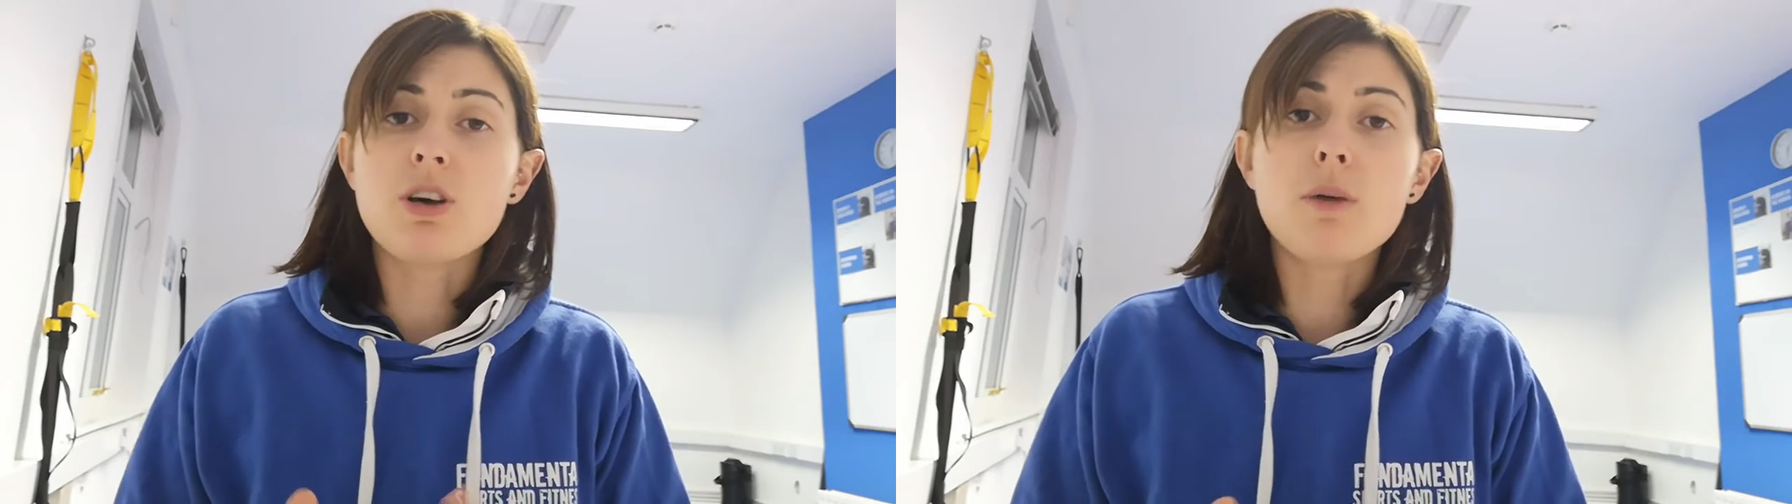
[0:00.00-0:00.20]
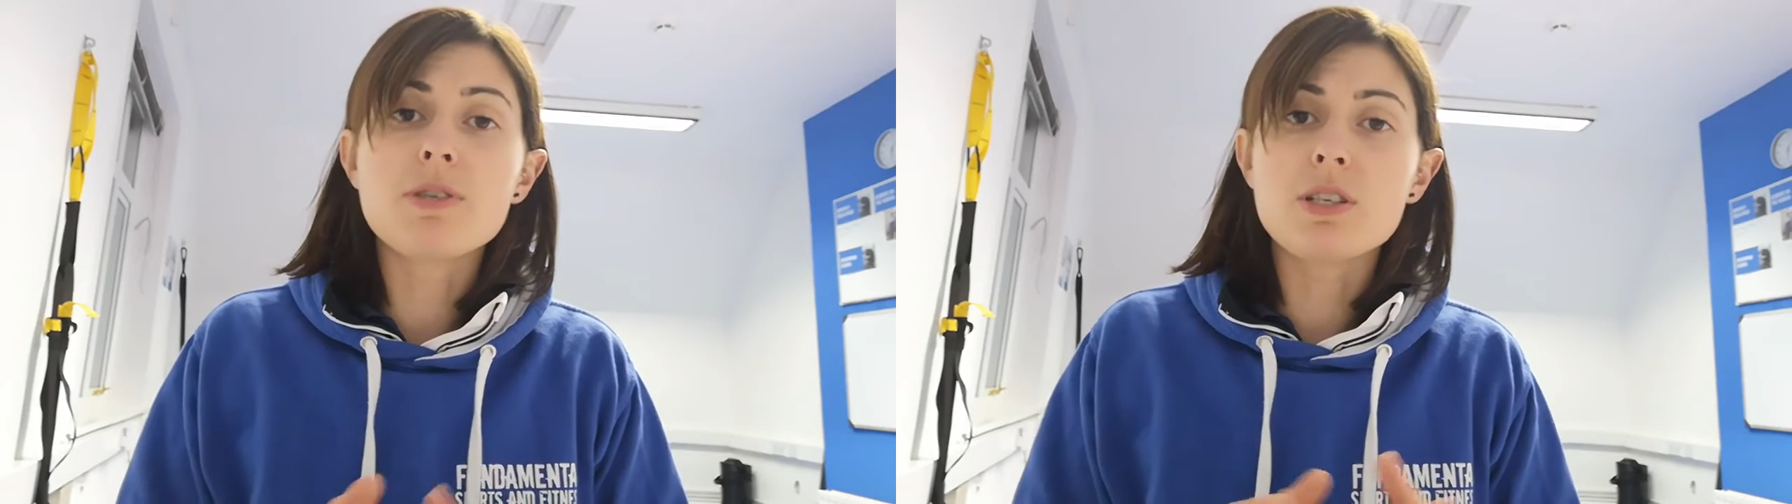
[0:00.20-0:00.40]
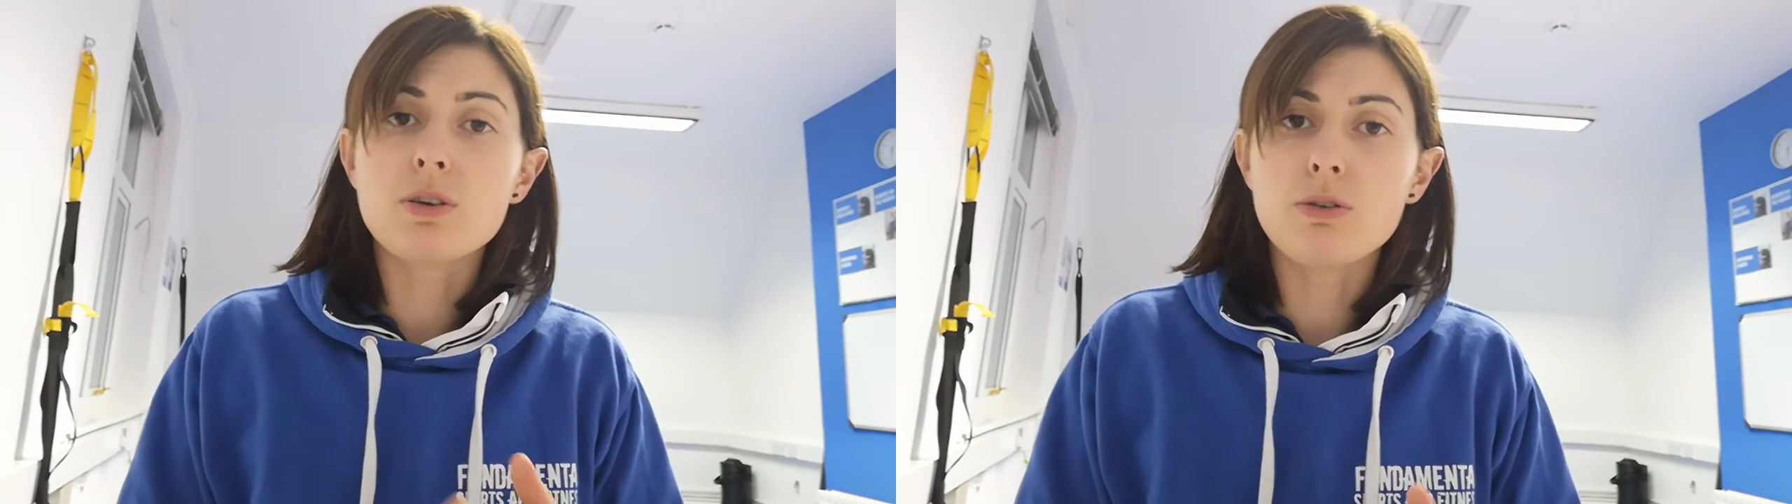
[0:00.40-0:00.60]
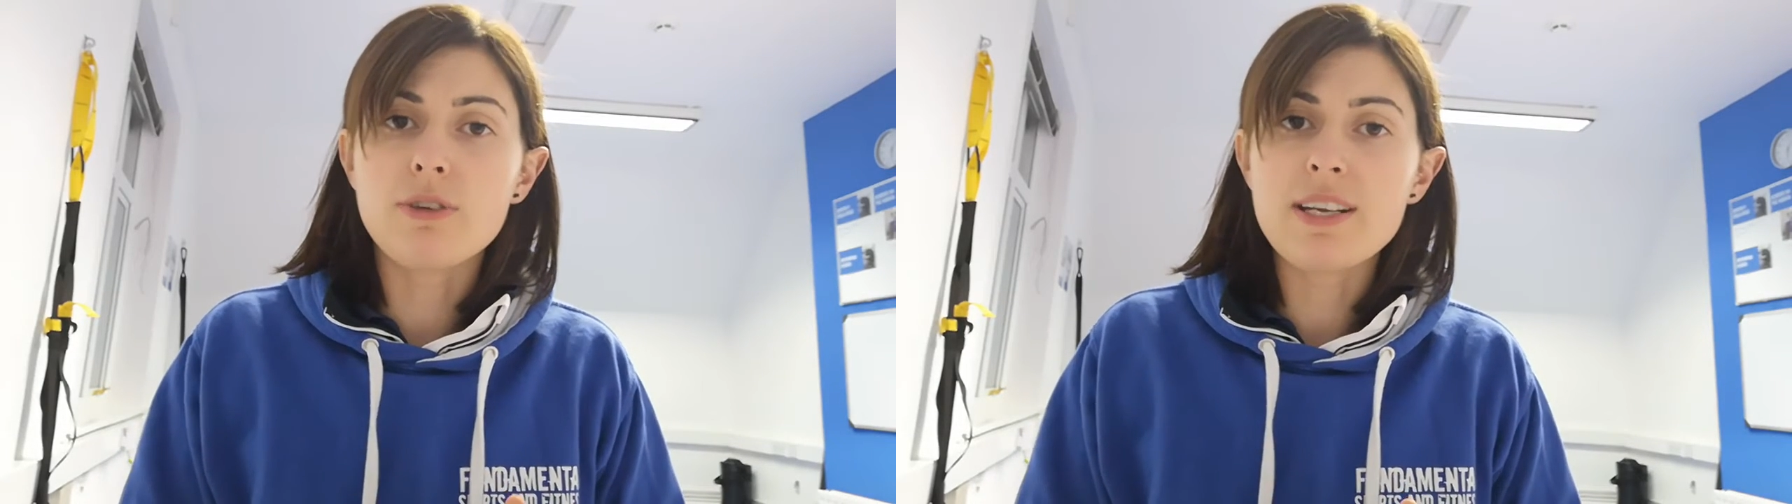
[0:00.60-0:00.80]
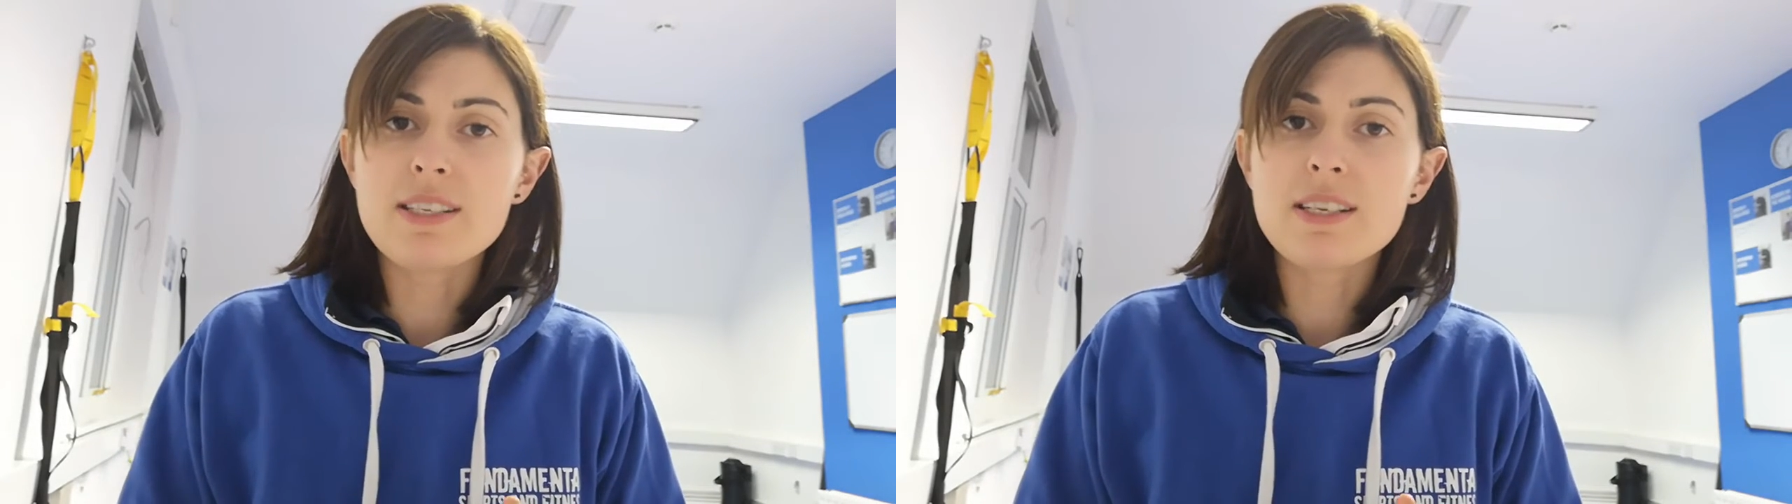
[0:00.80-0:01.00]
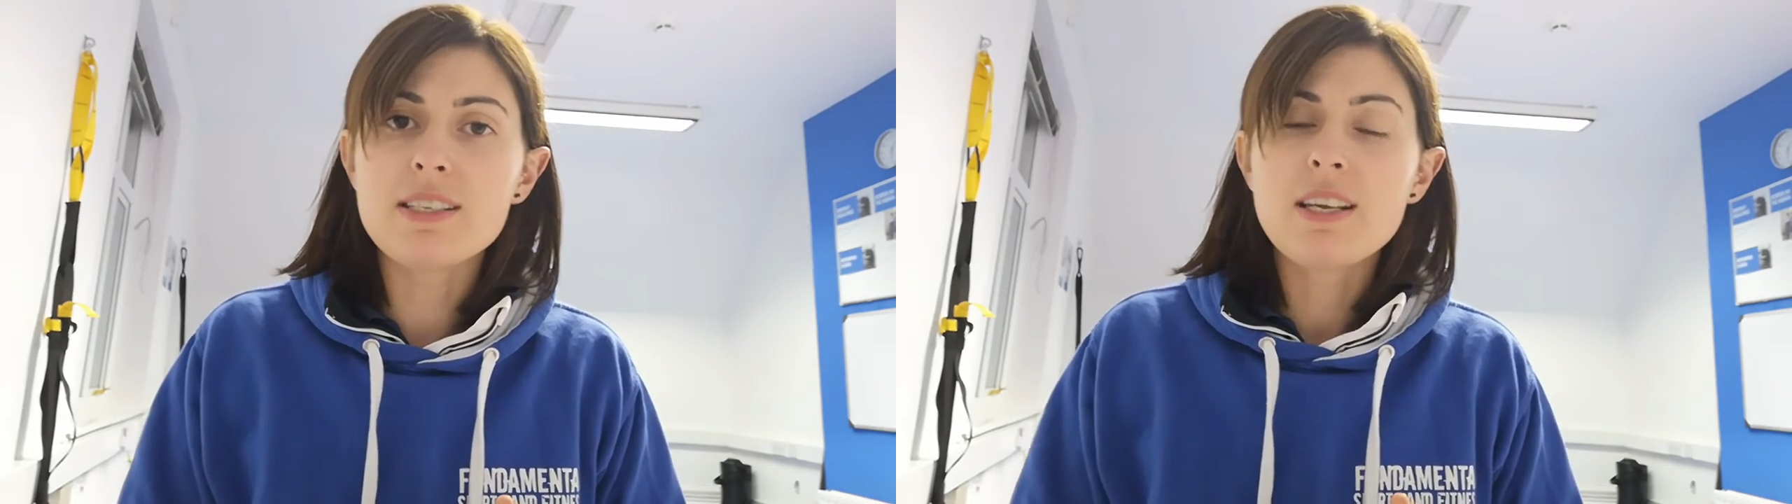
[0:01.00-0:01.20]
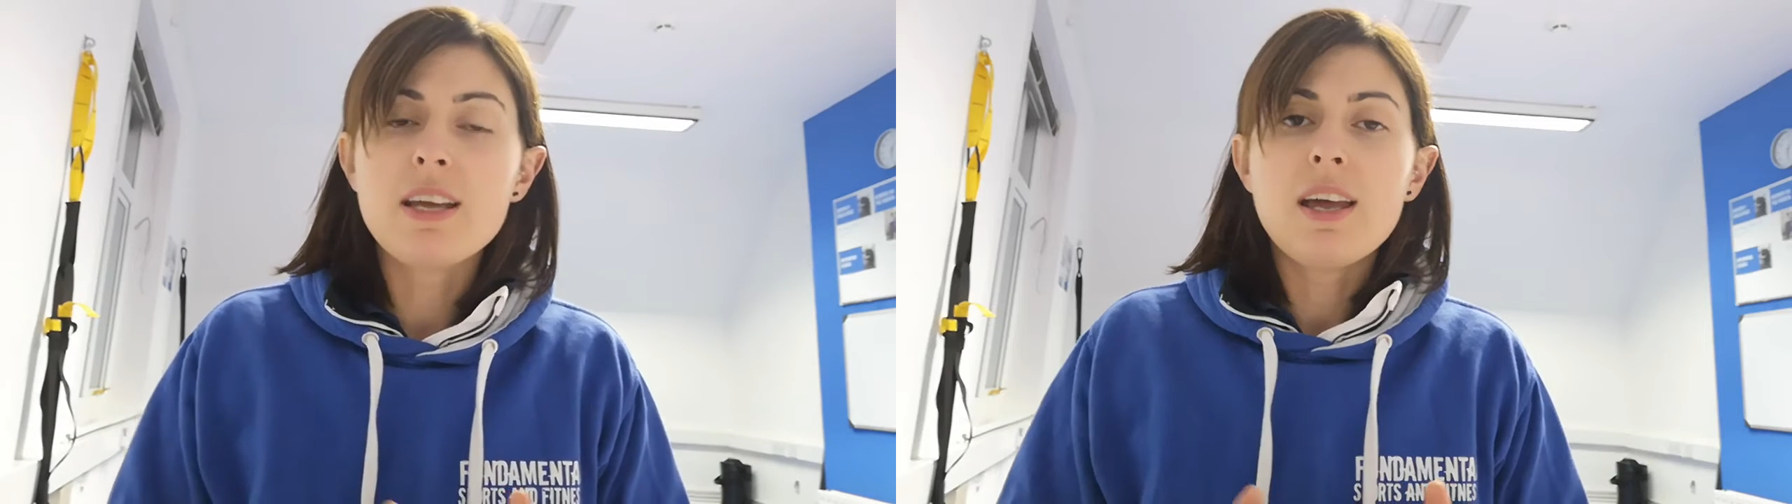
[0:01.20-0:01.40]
obstacle races,